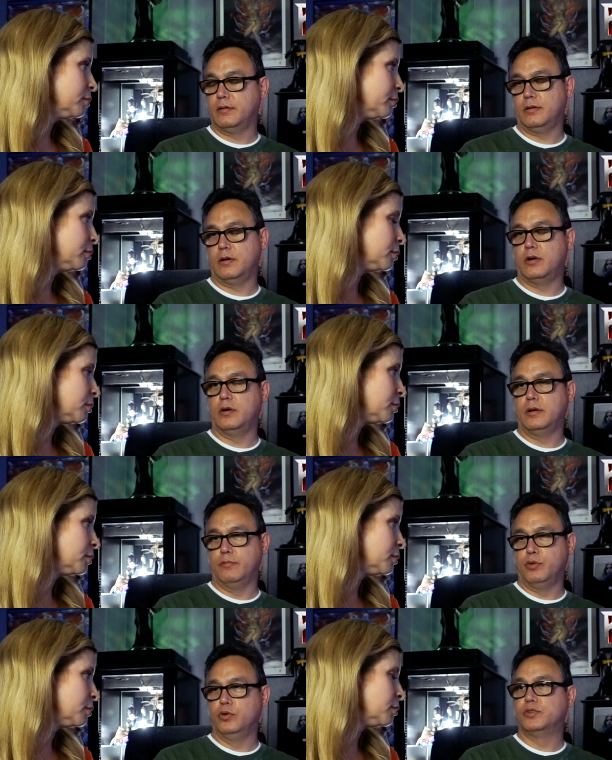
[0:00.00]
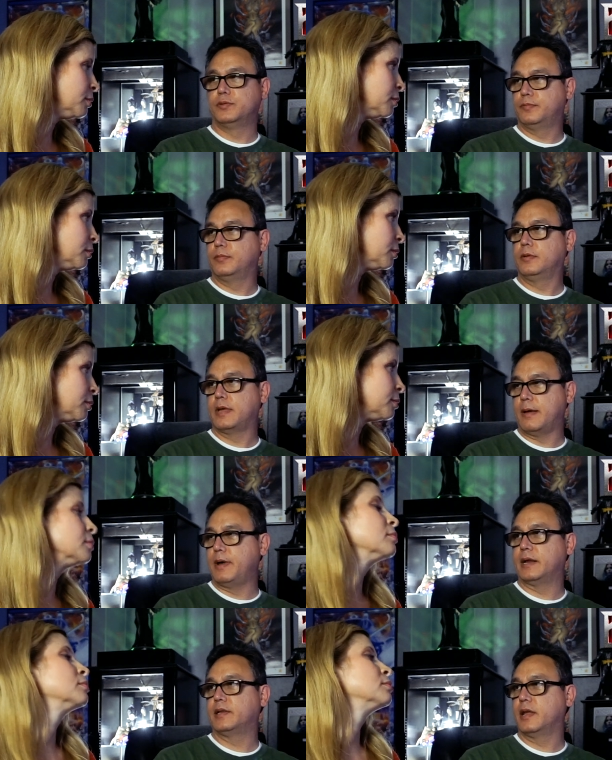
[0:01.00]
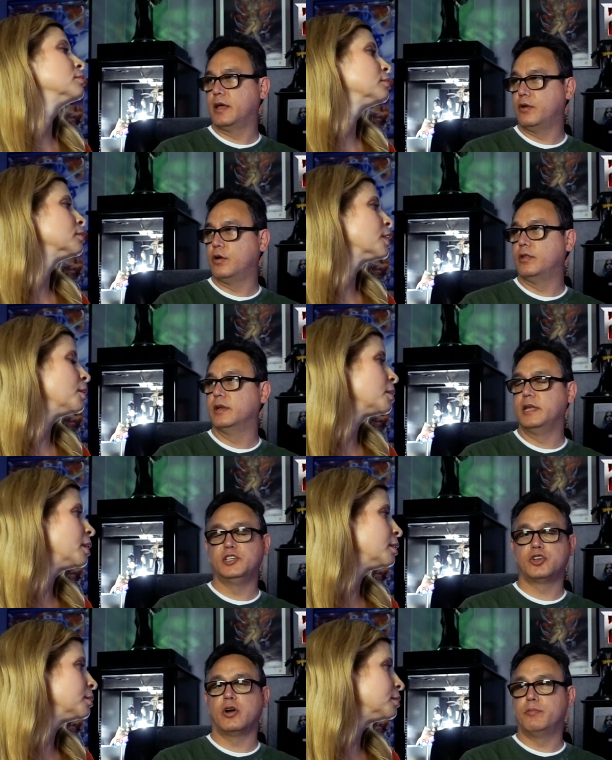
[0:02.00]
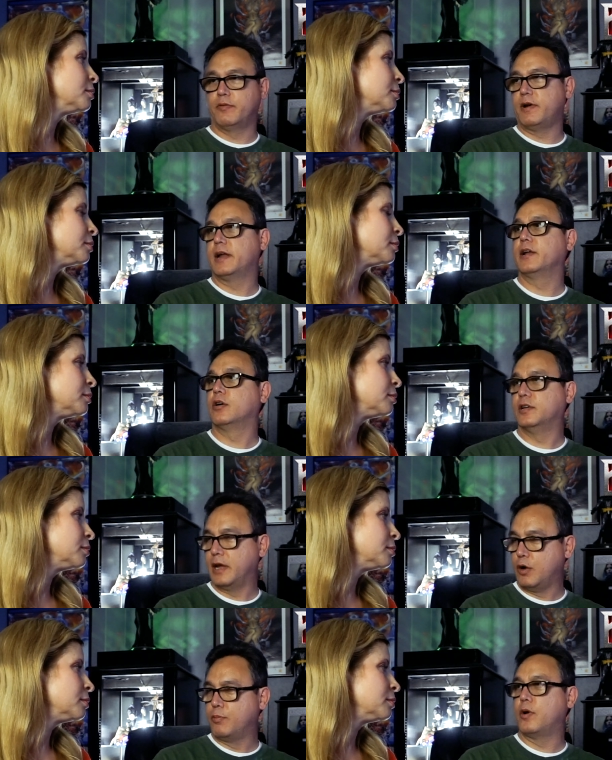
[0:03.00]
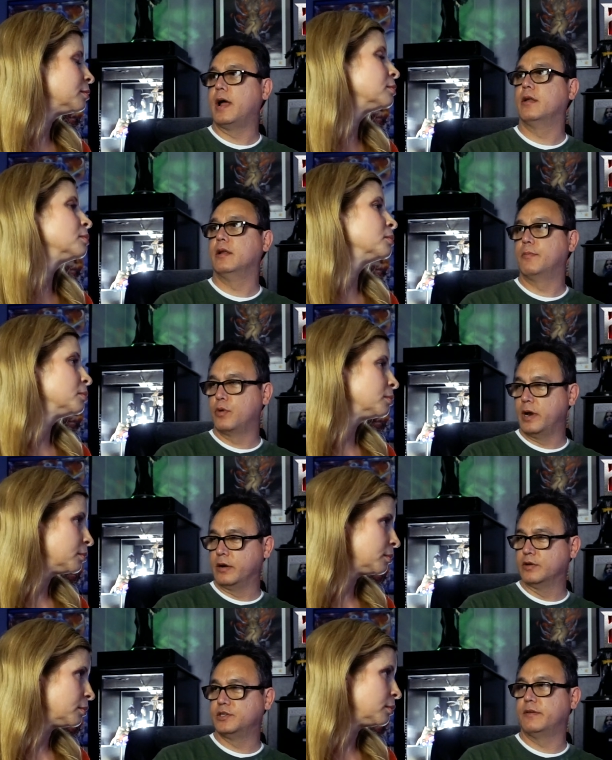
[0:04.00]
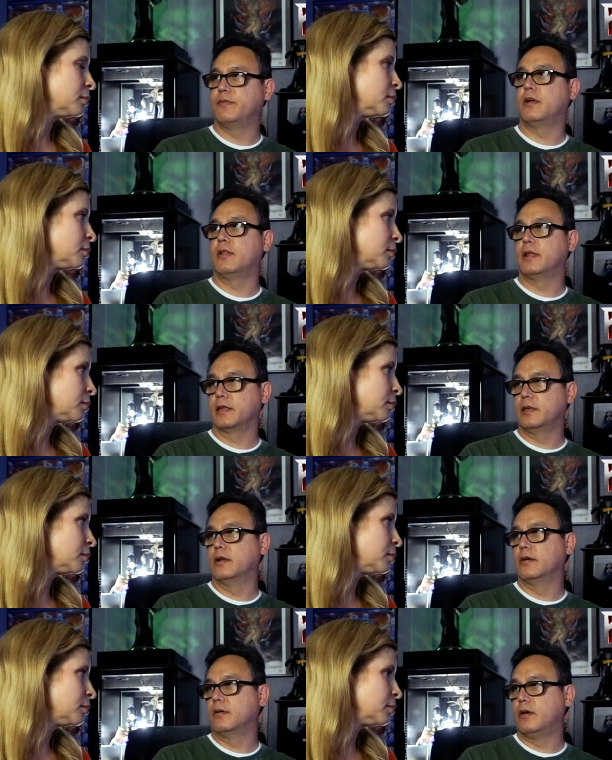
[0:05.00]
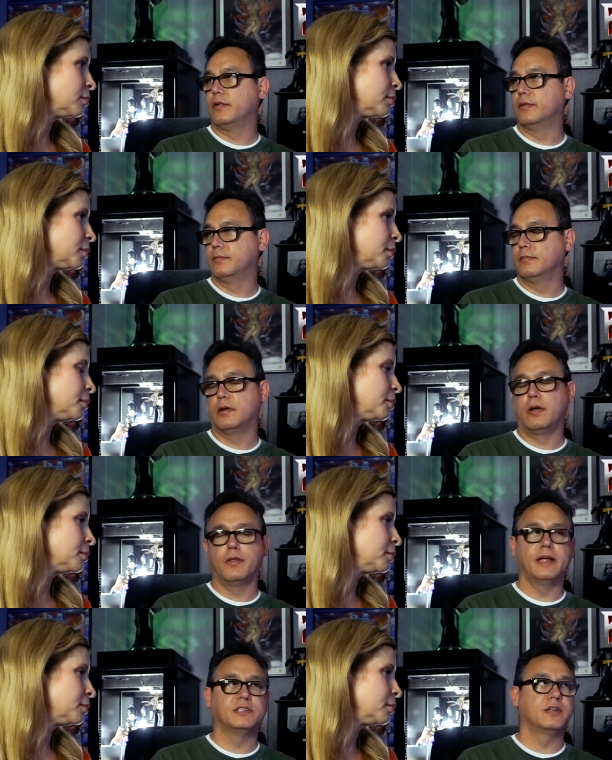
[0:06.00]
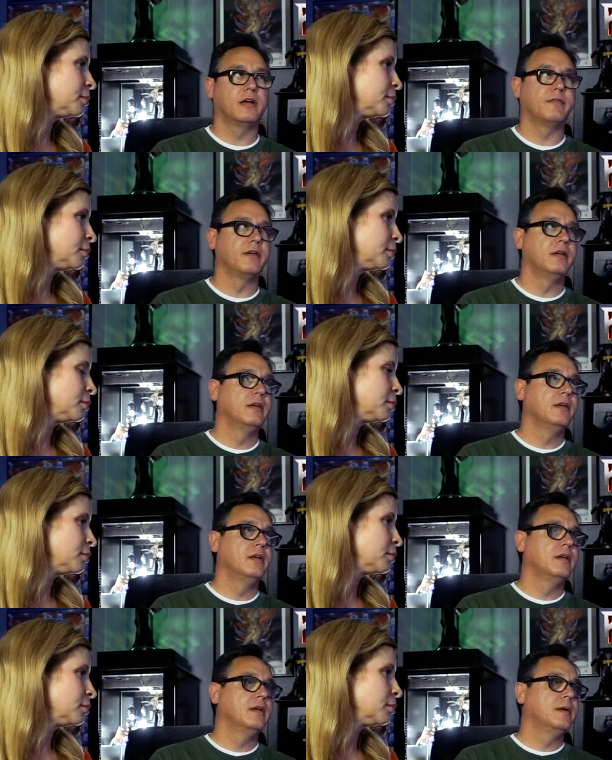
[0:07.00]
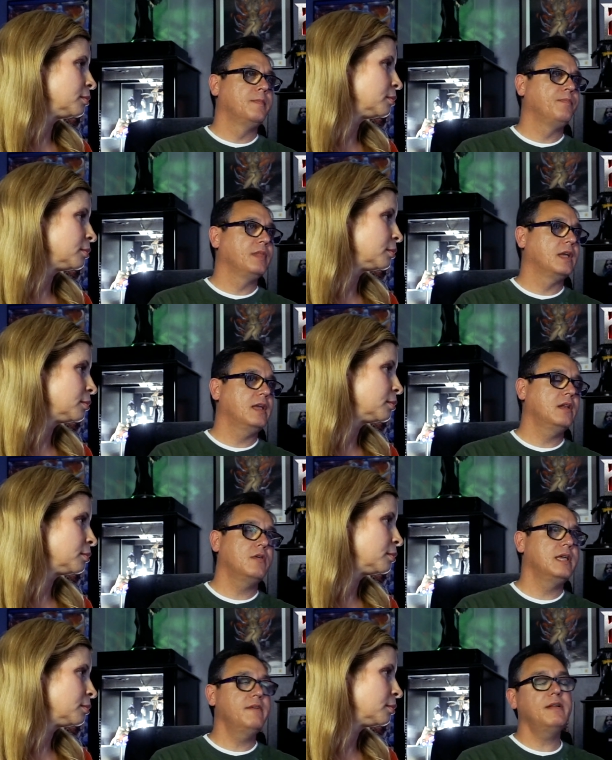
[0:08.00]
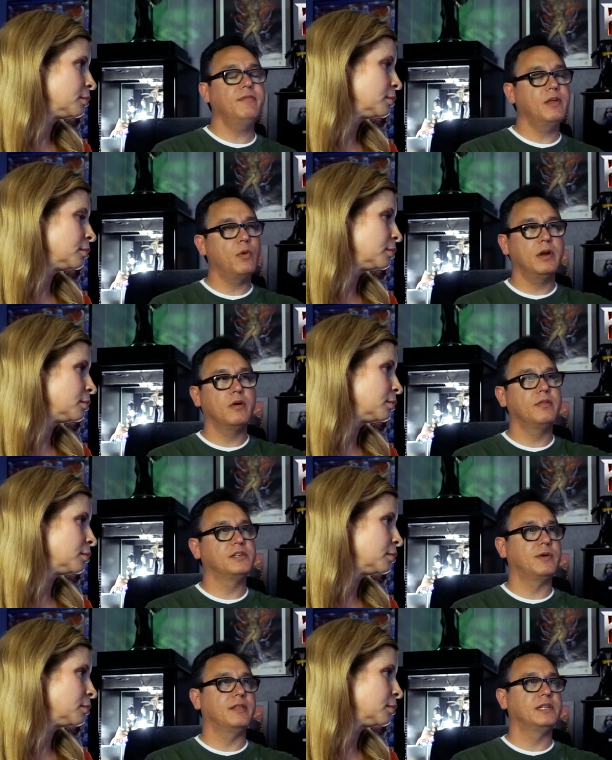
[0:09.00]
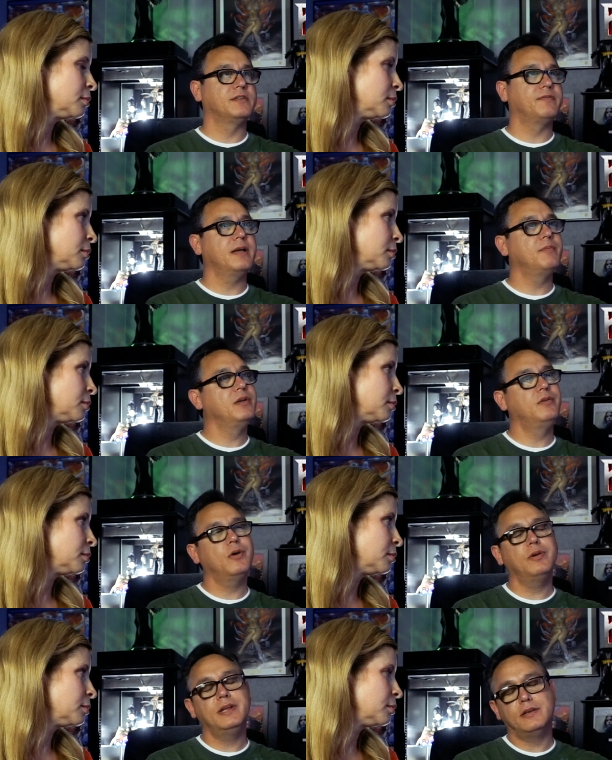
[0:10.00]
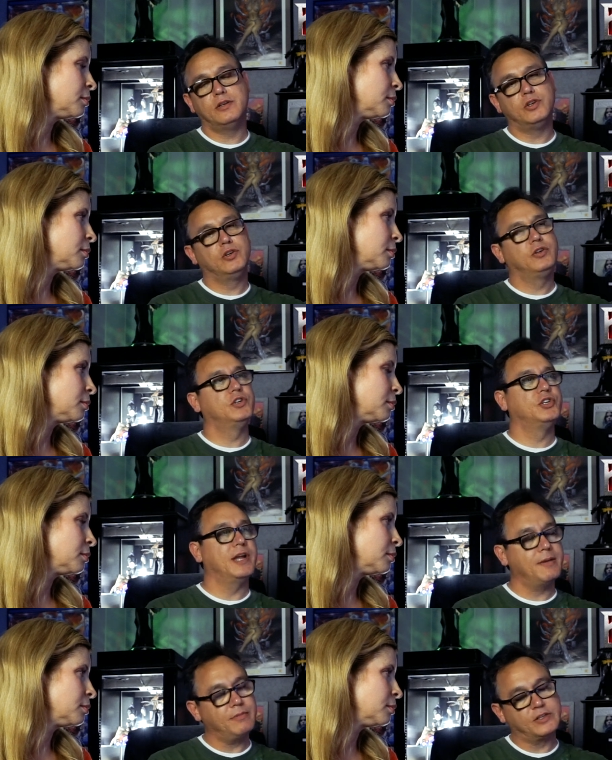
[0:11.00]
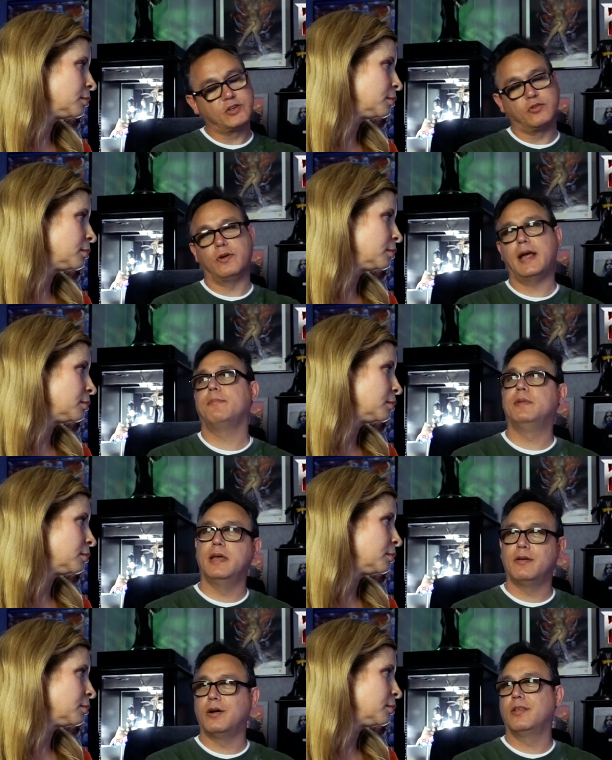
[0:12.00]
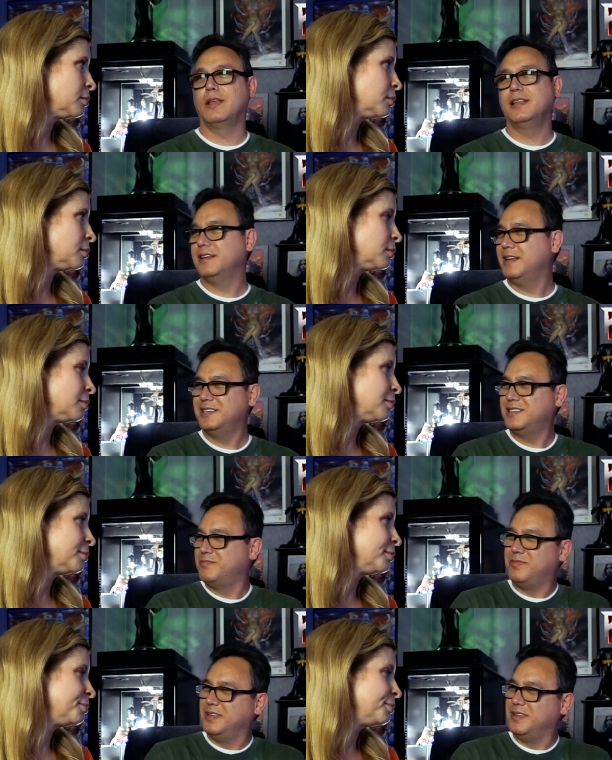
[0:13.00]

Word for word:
Speaker 1: her and Bruce got back together, and then okay. he started providing her to help her out and upgrading her stuff and all, like, you know, all, mm. all that stuff. And, you know, even if they want to go this route, that's fine, but you don't need to jam this crap down our. It, it's